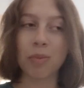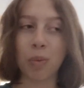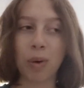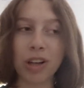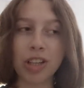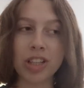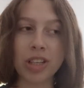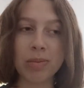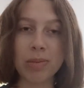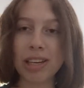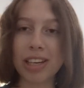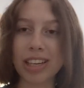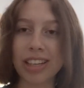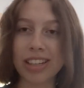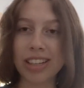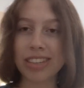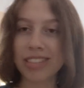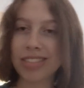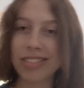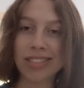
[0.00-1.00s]
watching
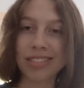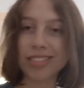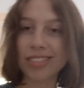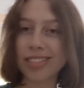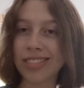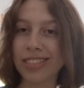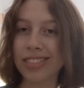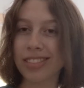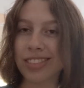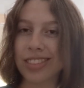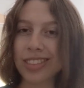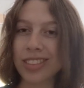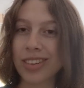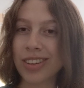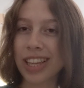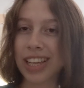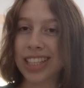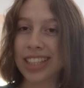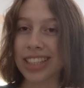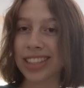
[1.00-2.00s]
me do
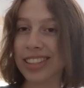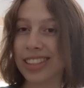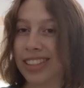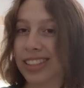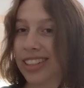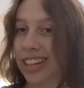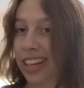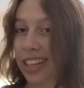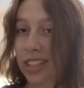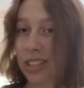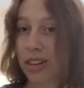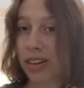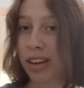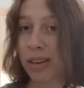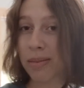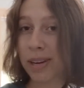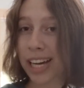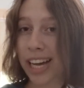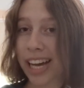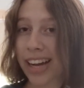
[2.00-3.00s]
this and donate
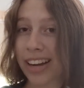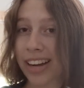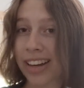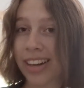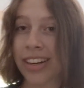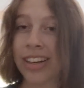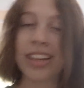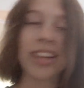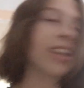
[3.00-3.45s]
my hair.